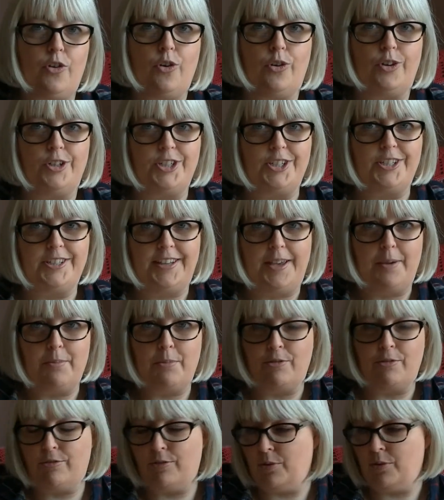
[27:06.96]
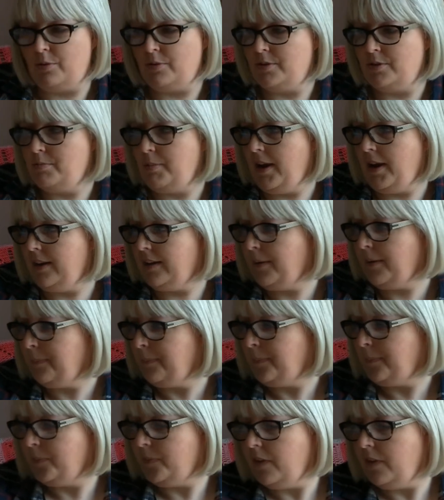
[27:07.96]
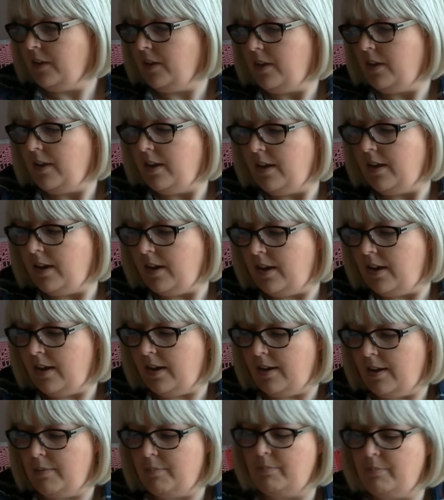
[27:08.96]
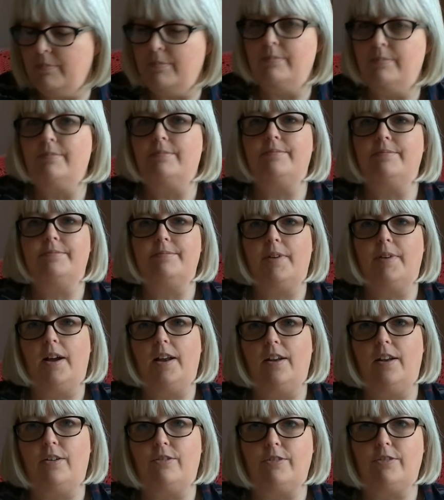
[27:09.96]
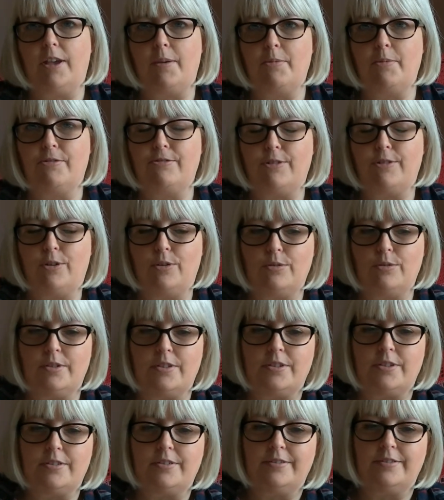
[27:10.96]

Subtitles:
gorgeous Game of Thrones bag. I love Game of Thrones.